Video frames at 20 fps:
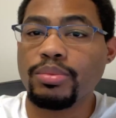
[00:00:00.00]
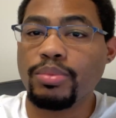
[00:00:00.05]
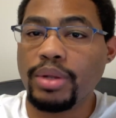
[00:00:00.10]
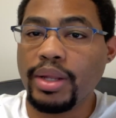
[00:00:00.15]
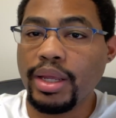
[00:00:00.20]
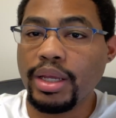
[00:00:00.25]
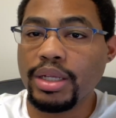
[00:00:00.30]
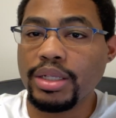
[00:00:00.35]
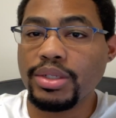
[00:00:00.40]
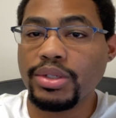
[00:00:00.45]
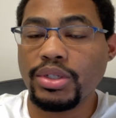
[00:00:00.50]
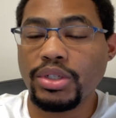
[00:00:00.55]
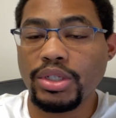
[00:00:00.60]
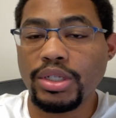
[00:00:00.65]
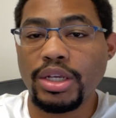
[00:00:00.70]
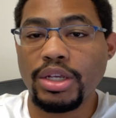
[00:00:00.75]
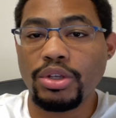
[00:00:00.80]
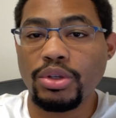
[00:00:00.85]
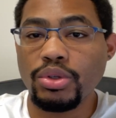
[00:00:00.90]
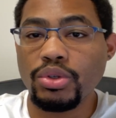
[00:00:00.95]
plugins, and since
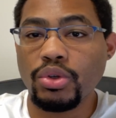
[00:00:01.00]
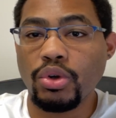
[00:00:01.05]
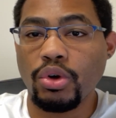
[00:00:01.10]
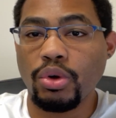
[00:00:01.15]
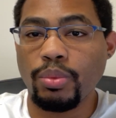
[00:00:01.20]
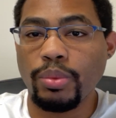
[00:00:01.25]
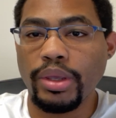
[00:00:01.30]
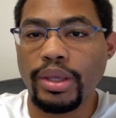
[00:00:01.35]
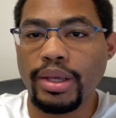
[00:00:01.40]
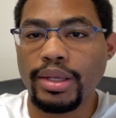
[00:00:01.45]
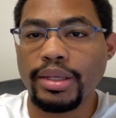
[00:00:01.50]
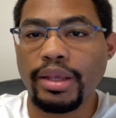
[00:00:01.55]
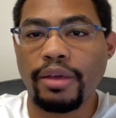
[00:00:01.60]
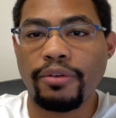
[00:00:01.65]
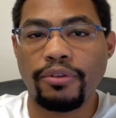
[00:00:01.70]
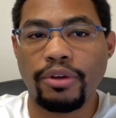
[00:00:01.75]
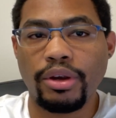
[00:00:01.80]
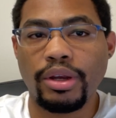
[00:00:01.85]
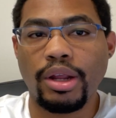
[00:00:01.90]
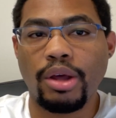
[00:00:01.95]
I use OBS, I
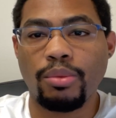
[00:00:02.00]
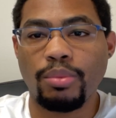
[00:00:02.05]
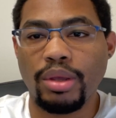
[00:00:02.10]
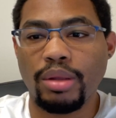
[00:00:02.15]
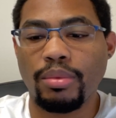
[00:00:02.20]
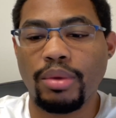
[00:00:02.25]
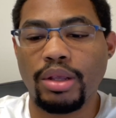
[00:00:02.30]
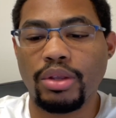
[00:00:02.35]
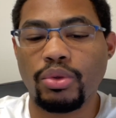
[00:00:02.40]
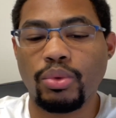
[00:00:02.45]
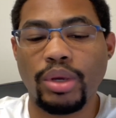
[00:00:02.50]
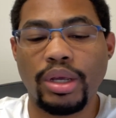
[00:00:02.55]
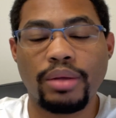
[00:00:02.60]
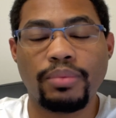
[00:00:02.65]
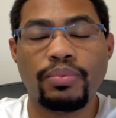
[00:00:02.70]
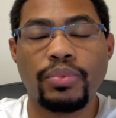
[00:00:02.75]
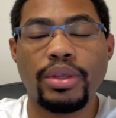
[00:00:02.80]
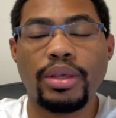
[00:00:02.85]
figured that would be the best way.